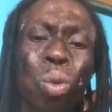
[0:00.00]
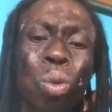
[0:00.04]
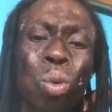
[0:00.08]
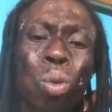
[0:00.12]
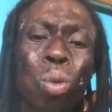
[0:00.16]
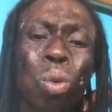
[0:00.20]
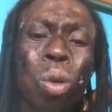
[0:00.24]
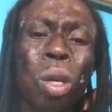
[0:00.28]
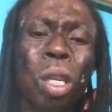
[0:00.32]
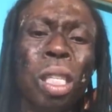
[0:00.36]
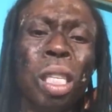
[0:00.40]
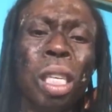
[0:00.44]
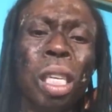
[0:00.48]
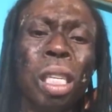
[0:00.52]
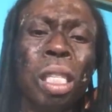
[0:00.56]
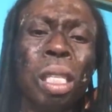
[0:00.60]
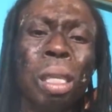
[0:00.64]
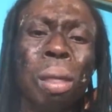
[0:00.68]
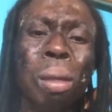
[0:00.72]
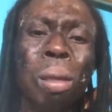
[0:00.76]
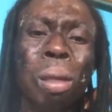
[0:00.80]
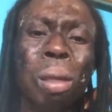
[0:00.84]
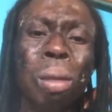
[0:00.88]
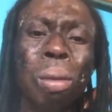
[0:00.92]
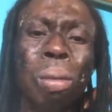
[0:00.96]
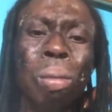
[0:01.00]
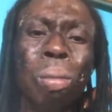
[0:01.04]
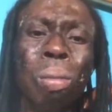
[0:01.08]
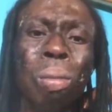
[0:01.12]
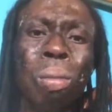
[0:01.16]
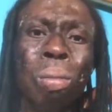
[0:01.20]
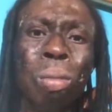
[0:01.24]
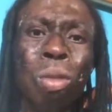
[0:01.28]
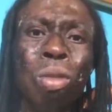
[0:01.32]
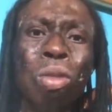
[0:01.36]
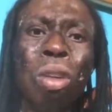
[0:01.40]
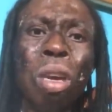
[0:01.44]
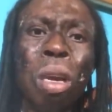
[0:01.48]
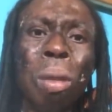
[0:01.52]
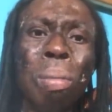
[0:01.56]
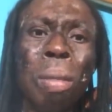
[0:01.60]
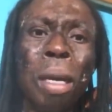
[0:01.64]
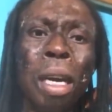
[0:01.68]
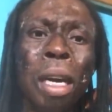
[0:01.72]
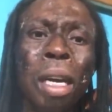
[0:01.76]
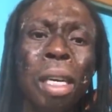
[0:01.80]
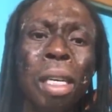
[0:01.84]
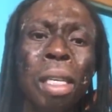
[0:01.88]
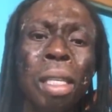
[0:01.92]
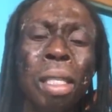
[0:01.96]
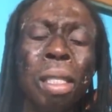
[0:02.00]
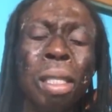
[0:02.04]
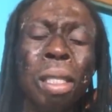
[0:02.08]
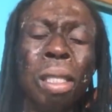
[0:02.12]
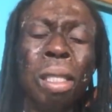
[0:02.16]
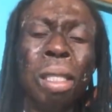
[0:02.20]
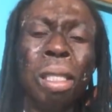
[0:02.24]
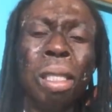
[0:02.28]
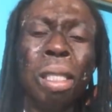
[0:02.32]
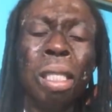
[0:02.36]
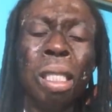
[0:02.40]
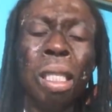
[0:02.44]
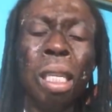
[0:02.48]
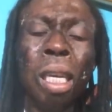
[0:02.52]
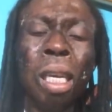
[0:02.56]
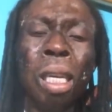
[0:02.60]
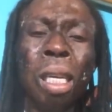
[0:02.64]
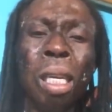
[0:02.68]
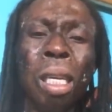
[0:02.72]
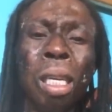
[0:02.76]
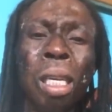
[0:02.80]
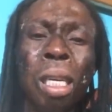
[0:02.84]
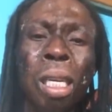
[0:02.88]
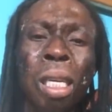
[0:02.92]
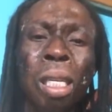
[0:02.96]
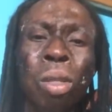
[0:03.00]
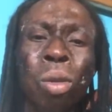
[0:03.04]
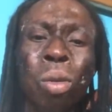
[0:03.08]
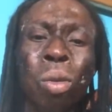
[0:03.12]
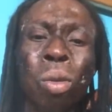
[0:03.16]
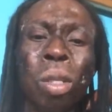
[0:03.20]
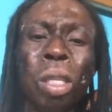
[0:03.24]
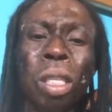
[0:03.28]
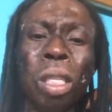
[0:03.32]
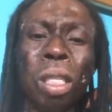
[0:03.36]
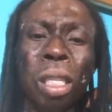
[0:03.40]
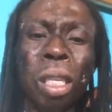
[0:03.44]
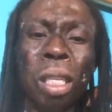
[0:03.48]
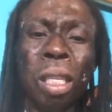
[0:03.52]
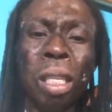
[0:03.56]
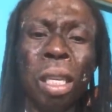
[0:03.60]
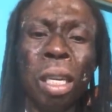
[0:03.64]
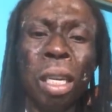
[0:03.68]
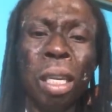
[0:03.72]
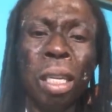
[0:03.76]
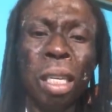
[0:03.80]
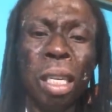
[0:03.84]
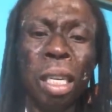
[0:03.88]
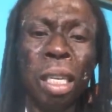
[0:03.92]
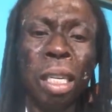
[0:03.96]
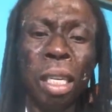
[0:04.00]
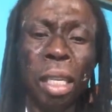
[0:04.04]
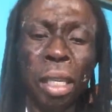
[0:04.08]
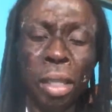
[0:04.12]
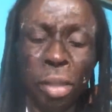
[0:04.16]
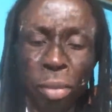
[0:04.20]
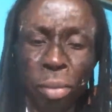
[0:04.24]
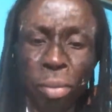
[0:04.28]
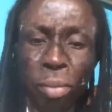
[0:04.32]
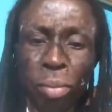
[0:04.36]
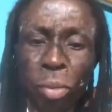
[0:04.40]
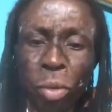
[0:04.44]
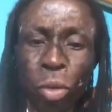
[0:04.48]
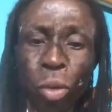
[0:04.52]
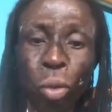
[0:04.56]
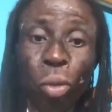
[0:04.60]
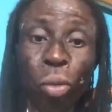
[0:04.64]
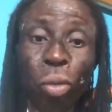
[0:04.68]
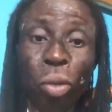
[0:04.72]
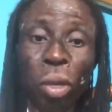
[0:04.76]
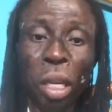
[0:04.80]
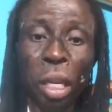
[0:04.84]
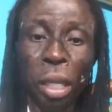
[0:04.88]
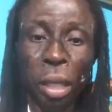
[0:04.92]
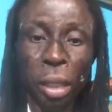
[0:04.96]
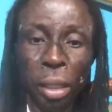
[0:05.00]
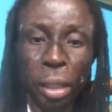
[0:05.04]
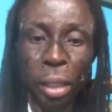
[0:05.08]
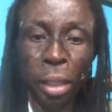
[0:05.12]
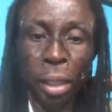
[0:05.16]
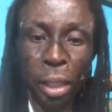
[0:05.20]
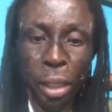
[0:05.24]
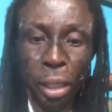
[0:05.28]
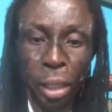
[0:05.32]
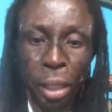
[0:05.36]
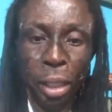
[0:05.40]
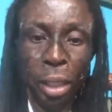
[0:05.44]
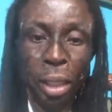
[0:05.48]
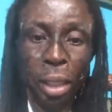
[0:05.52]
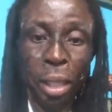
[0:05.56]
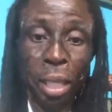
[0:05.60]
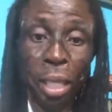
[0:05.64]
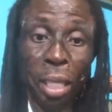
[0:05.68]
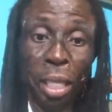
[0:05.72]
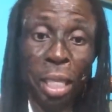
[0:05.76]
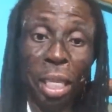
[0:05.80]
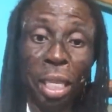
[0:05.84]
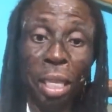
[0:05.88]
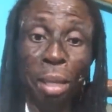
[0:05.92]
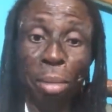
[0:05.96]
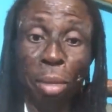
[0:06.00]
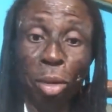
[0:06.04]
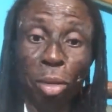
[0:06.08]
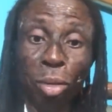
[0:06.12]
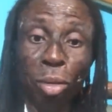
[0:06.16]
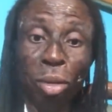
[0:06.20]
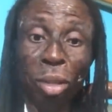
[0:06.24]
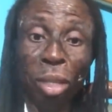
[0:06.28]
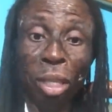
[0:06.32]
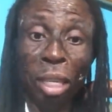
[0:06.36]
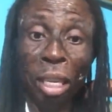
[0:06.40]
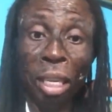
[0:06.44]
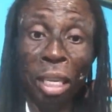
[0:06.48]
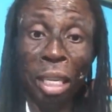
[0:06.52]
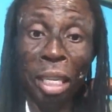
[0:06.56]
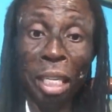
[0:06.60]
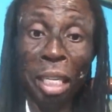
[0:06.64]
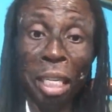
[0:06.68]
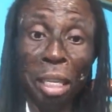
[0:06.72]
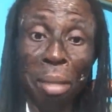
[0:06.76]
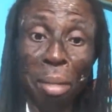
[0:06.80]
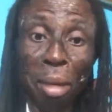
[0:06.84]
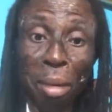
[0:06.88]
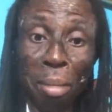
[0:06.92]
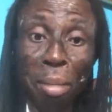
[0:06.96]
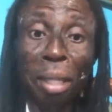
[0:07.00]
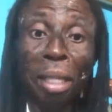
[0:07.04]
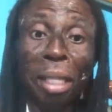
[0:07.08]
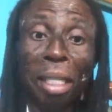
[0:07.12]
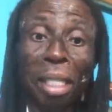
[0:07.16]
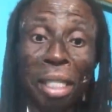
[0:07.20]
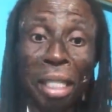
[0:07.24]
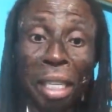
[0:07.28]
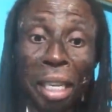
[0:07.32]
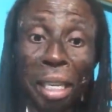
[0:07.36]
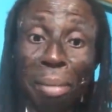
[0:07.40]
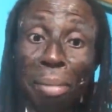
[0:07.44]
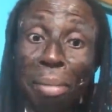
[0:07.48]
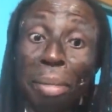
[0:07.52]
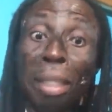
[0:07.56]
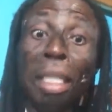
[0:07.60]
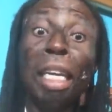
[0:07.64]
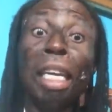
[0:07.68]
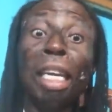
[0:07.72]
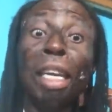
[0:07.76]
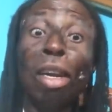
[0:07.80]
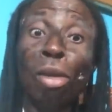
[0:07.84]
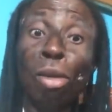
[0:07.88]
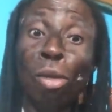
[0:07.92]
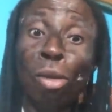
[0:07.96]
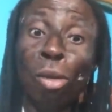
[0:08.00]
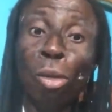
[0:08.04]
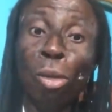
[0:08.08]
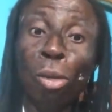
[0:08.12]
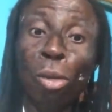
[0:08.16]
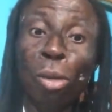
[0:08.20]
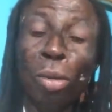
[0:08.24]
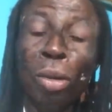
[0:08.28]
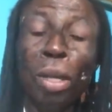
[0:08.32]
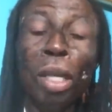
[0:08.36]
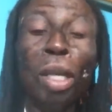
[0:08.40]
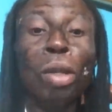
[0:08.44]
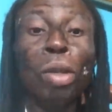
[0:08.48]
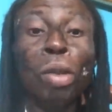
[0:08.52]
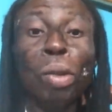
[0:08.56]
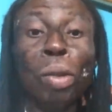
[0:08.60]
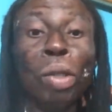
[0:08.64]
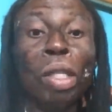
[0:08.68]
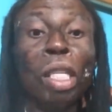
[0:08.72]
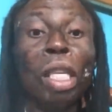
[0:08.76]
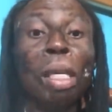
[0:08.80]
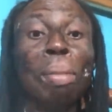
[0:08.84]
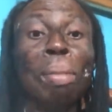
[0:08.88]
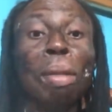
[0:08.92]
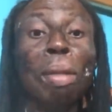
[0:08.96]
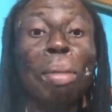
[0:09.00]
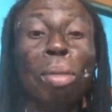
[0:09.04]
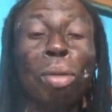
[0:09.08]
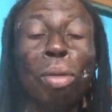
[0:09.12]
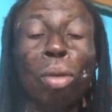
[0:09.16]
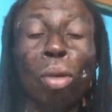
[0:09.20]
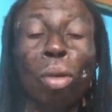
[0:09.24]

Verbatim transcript: so ati ase menu aba na ho tesen agrada ho ye ese de mo hun se enema bi sisa me yada o nanso enema bi